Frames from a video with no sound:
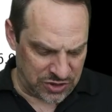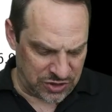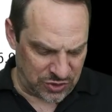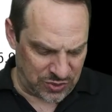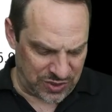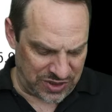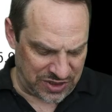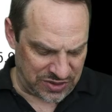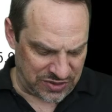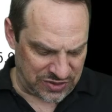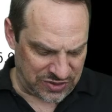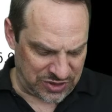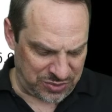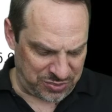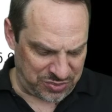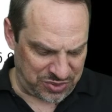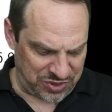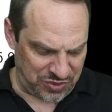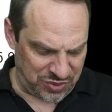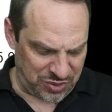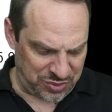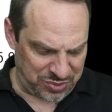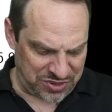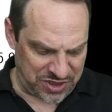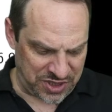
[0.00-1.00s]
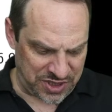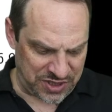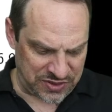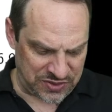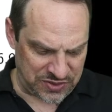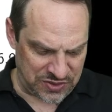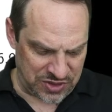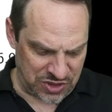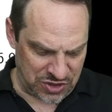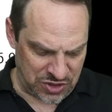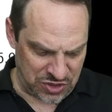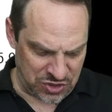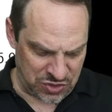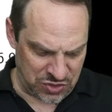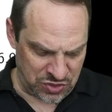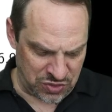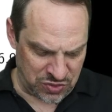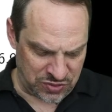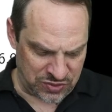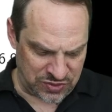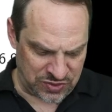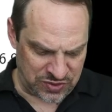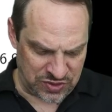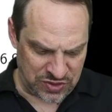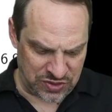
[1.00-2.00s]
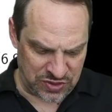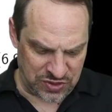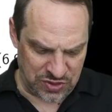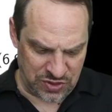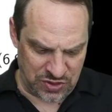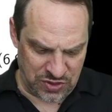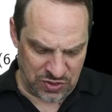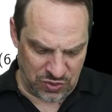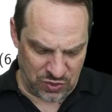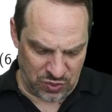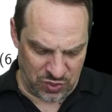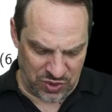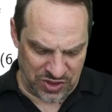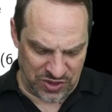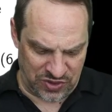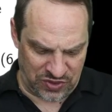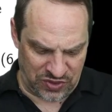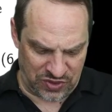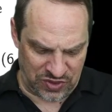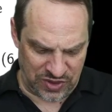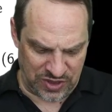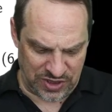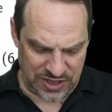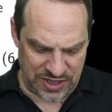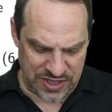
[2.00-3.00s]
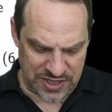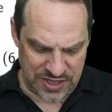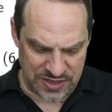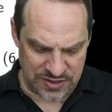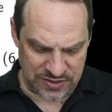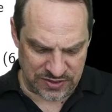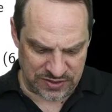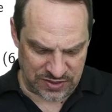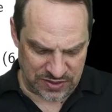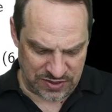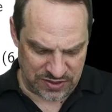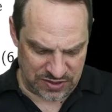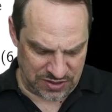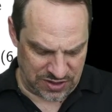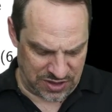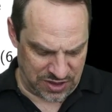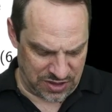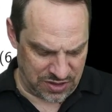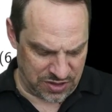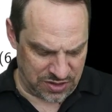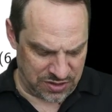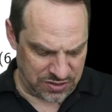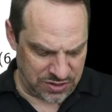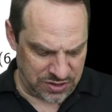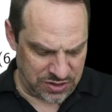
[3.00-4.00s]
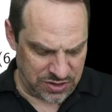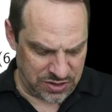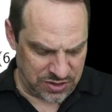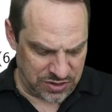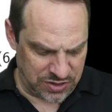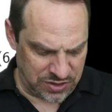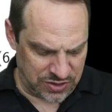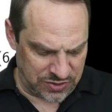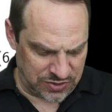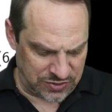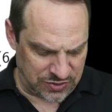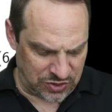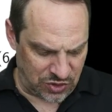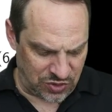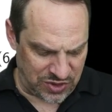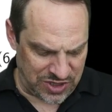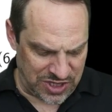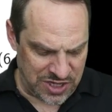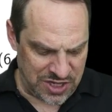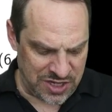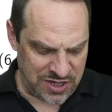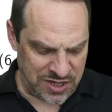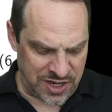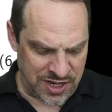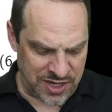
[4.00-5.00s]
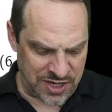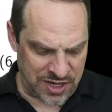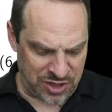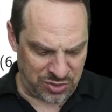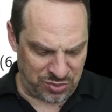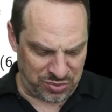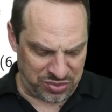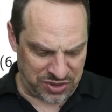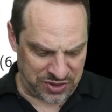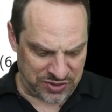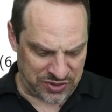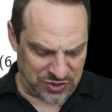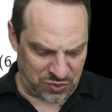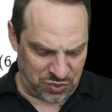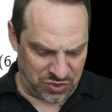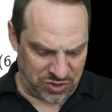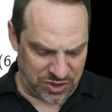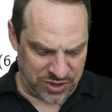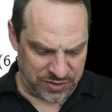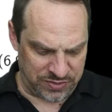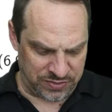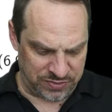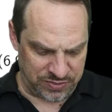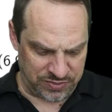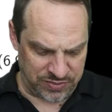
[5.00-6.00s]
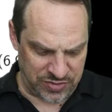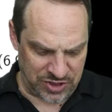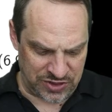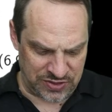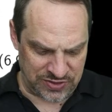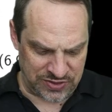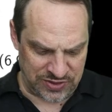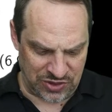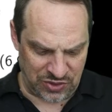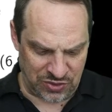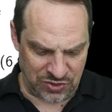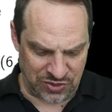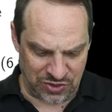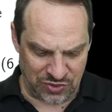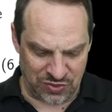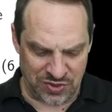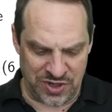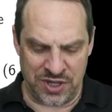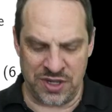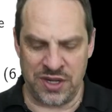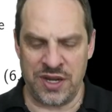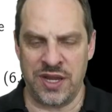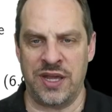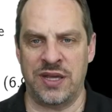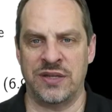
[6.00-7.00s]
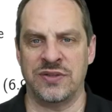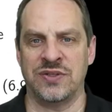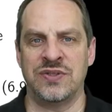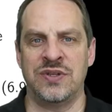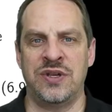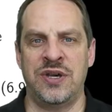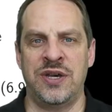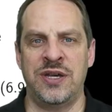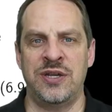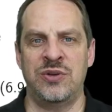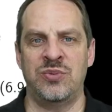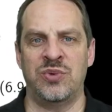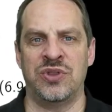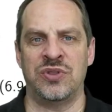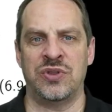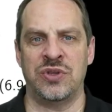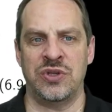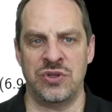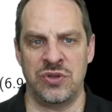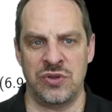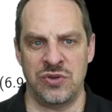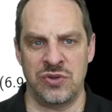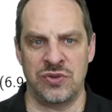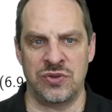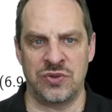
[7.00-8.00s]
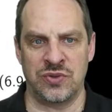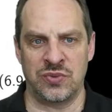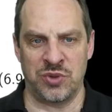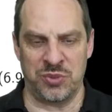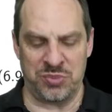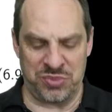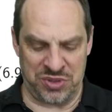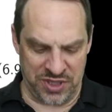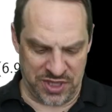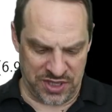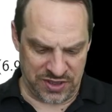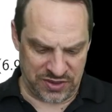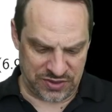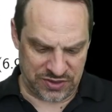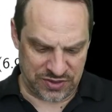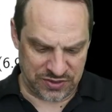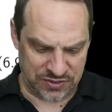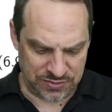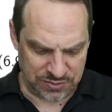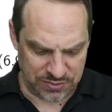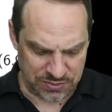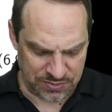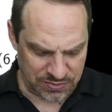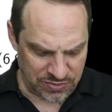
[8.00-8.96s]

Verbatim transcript: So we can simply replace the u's with e's here. So EIN plus 1 is equal to the right-hand side with the U's replaced